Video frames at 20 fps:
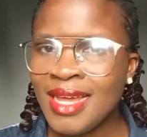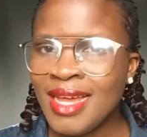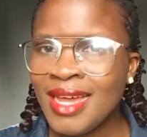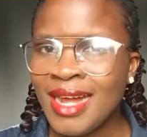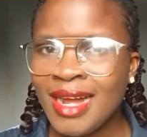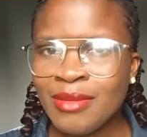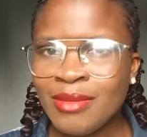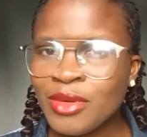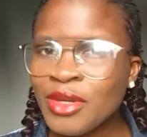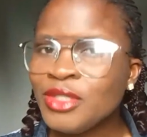
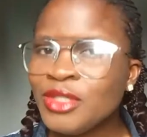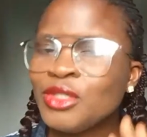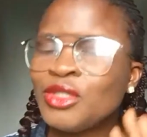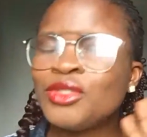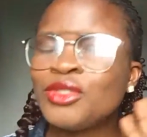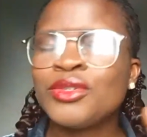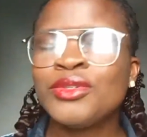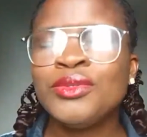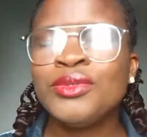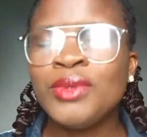I'm going to show
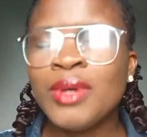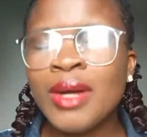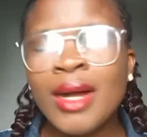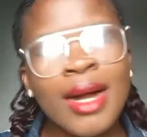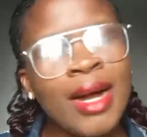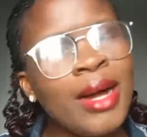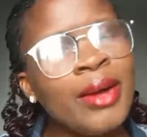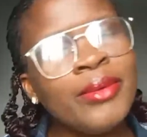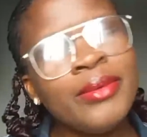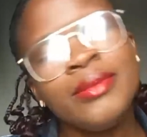you
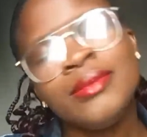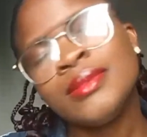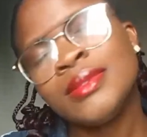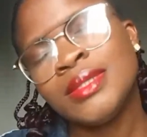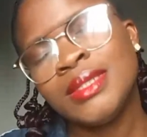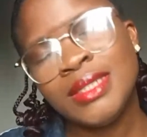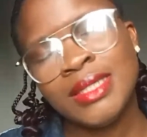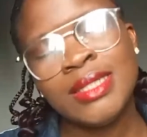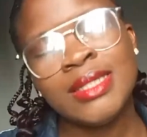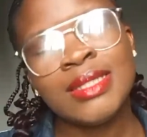how
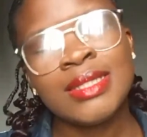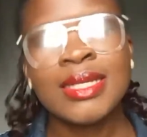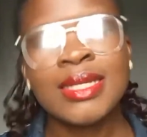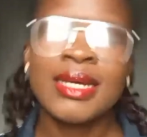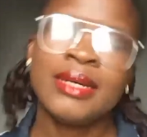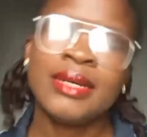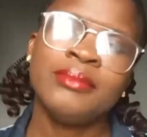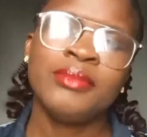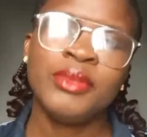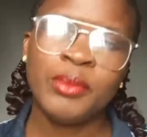this can
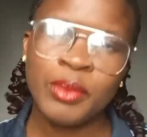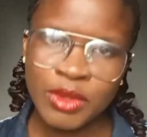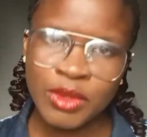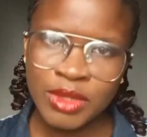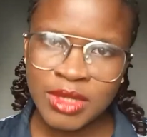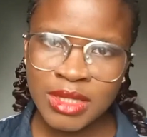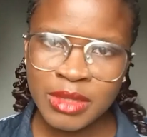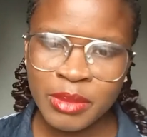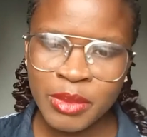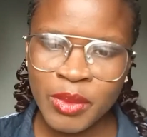be
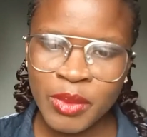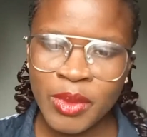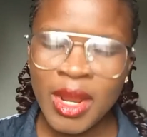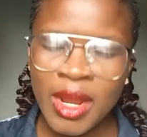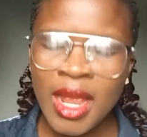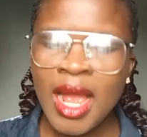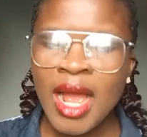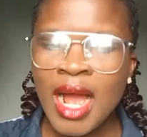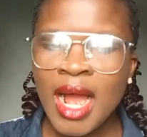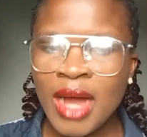possible,
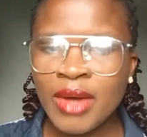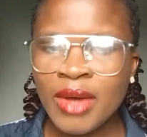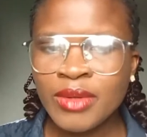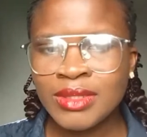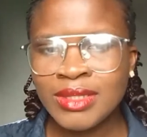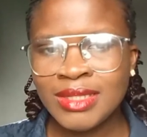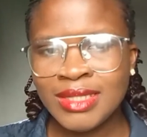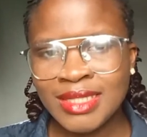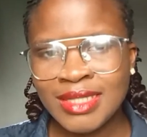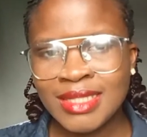how
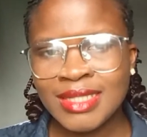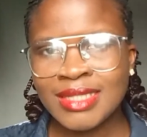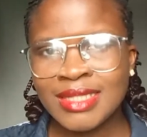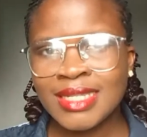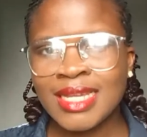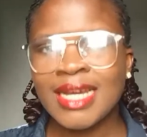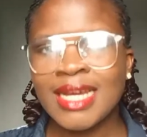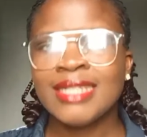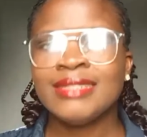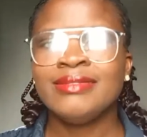this
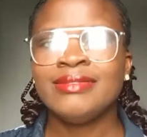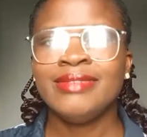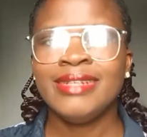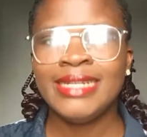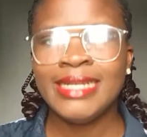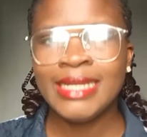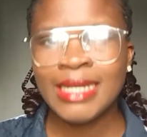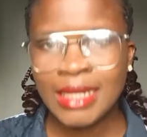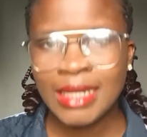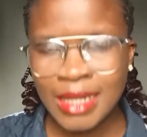can
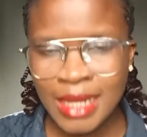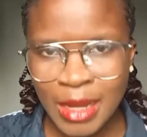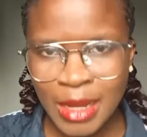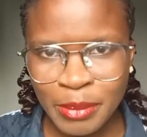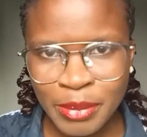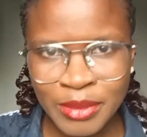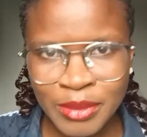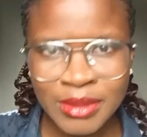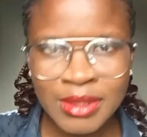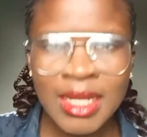really
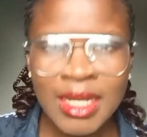happen.